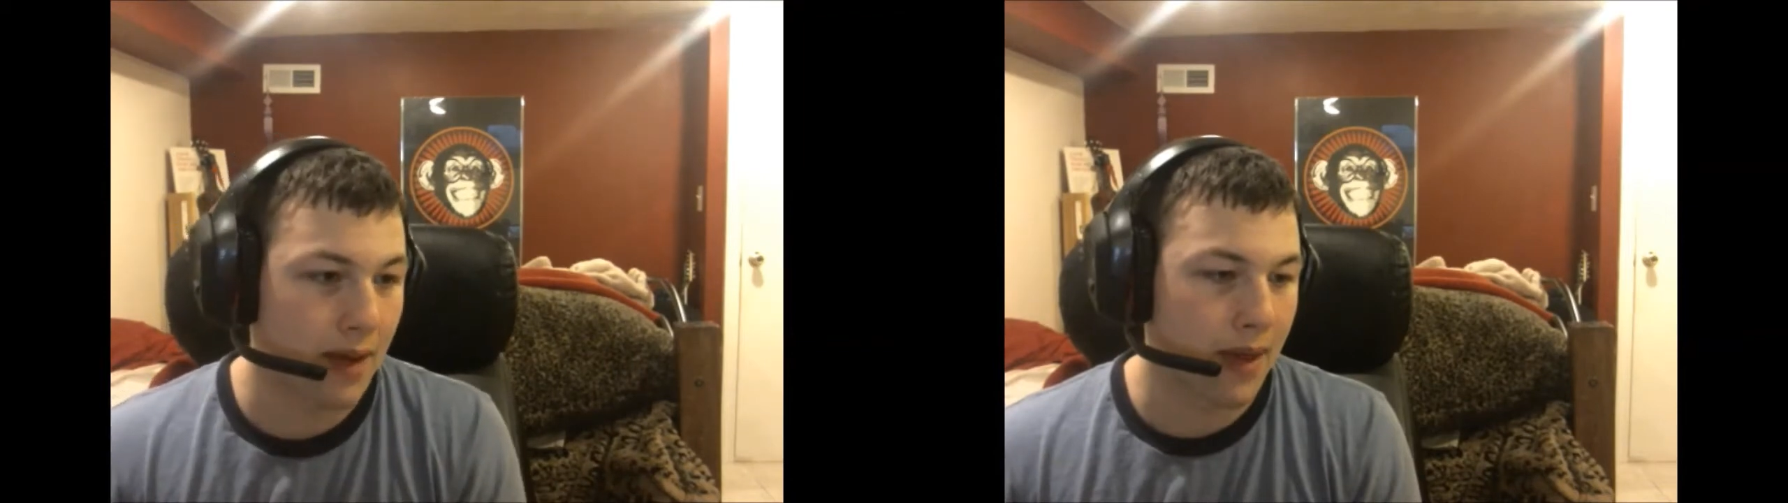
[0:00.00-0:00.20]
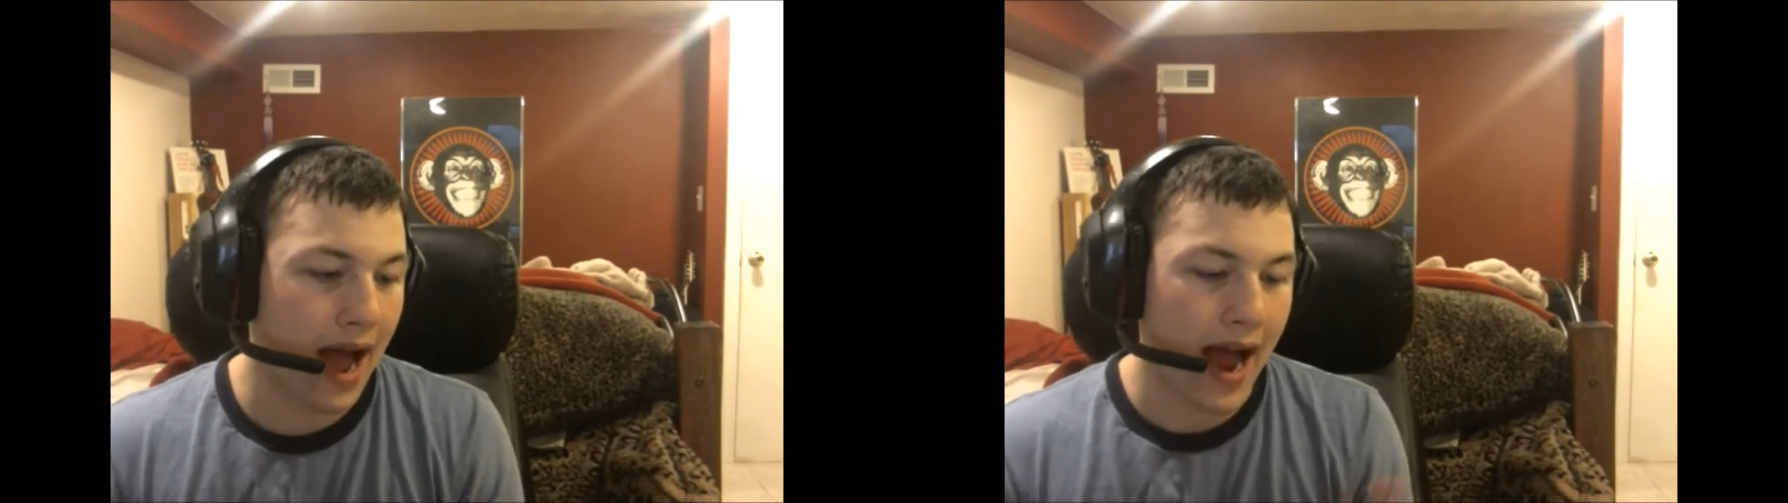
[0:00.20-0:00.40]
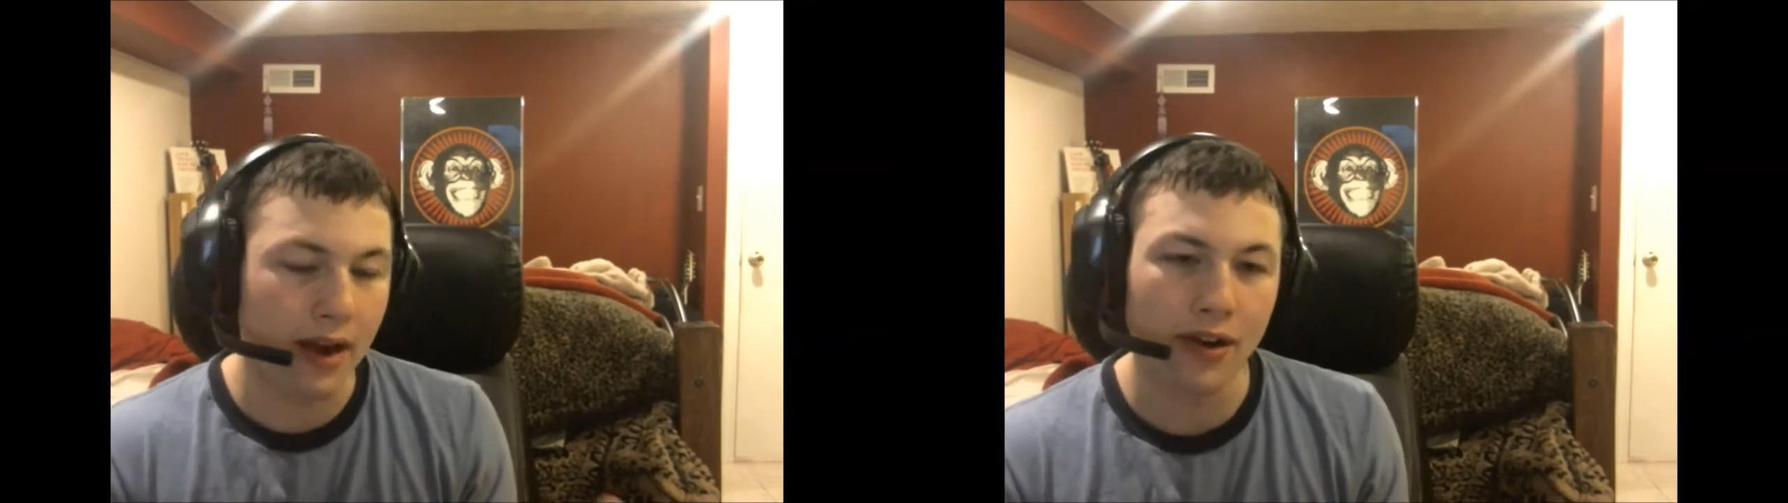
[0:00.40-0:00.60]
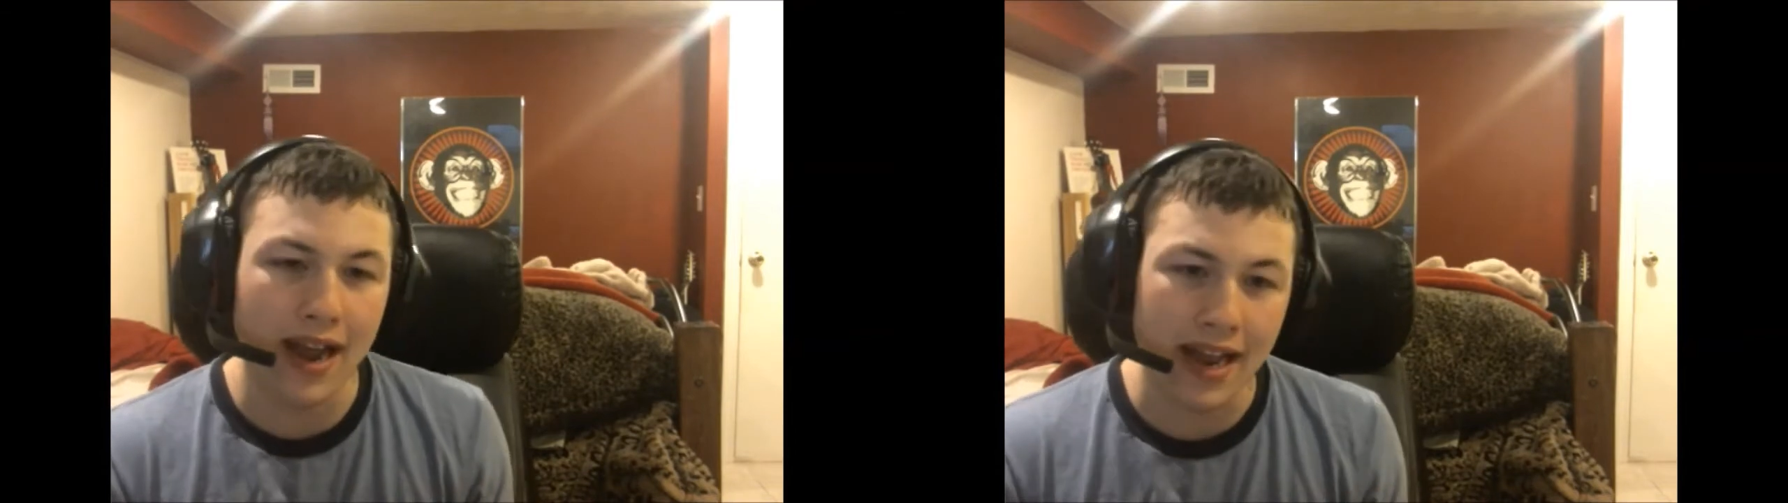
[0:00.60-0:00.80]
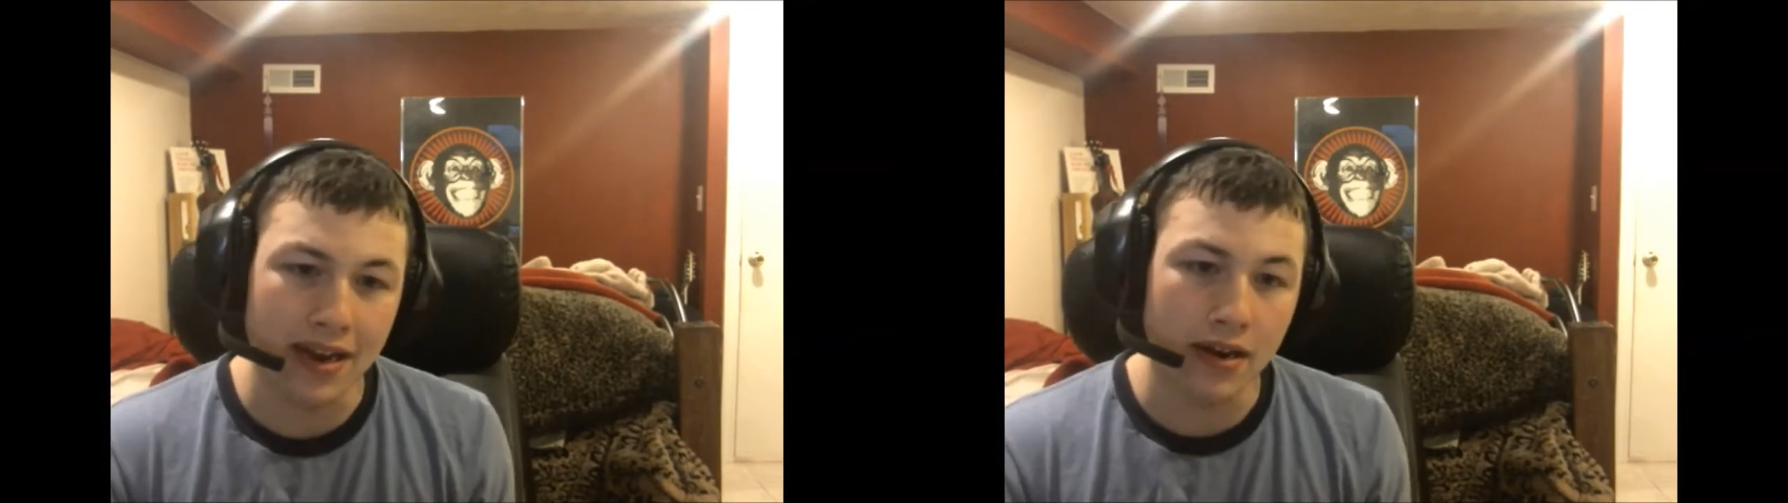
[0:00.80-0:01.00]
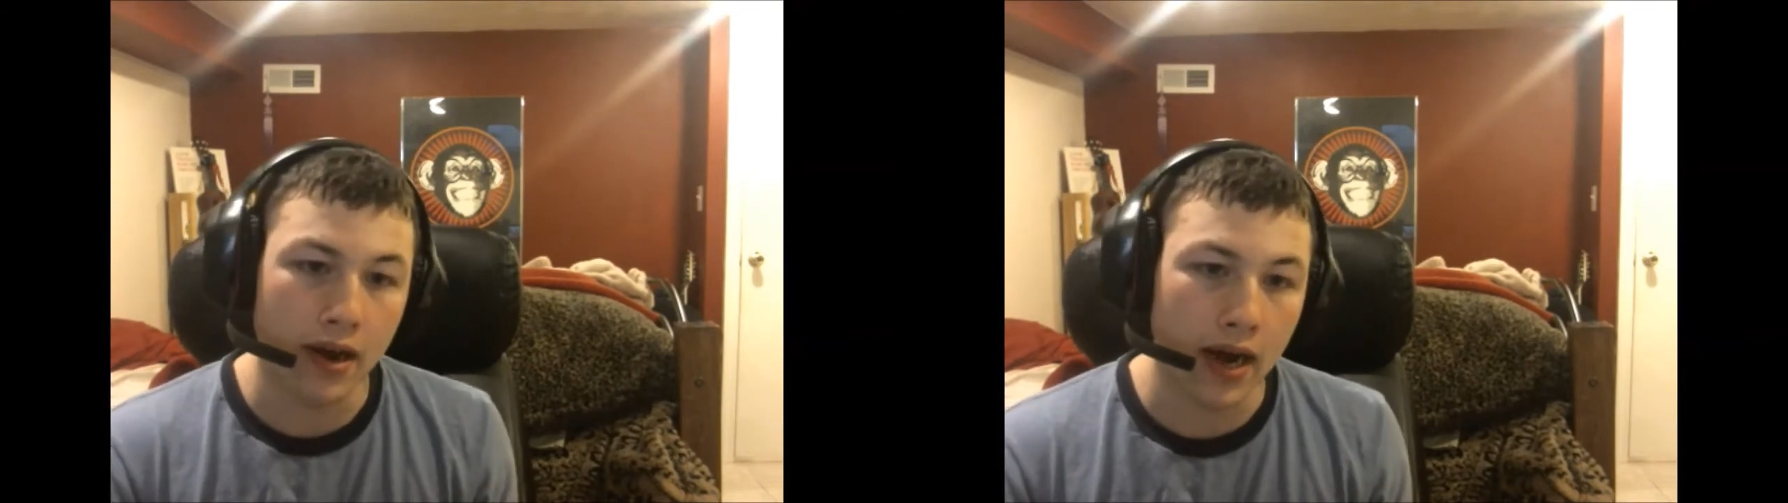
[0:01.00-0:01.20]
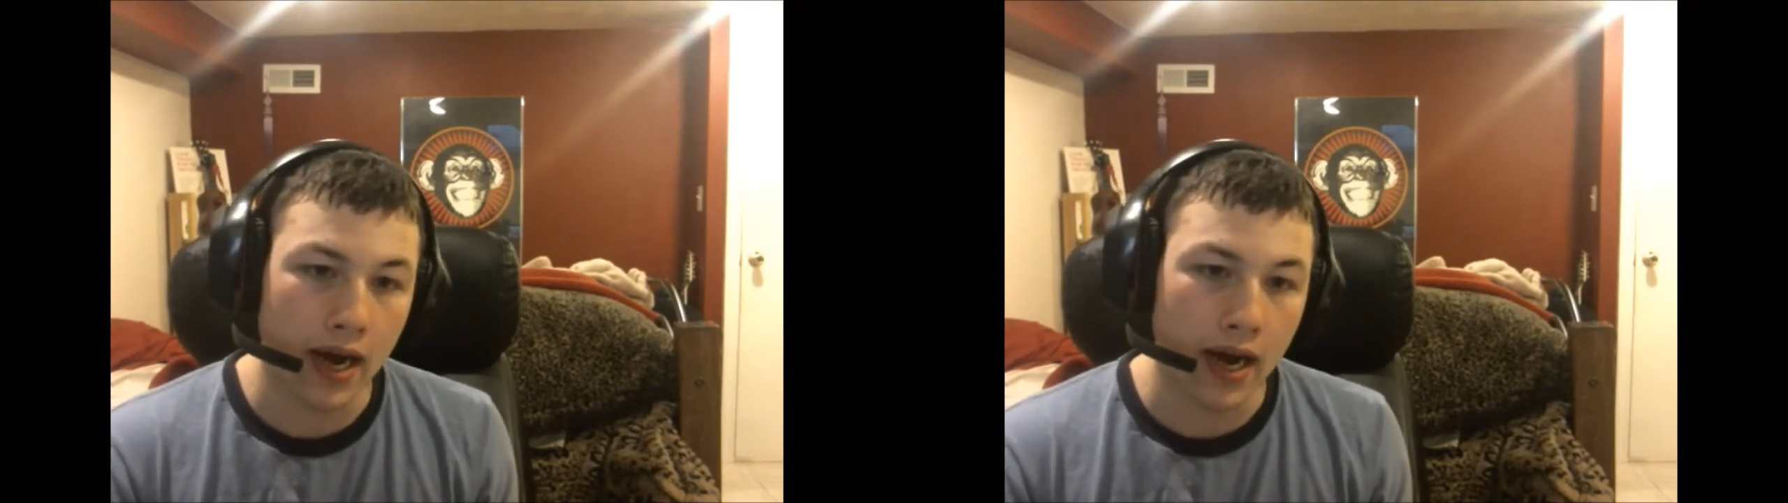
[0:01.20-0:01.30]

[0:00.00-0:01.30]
I mean, higher end,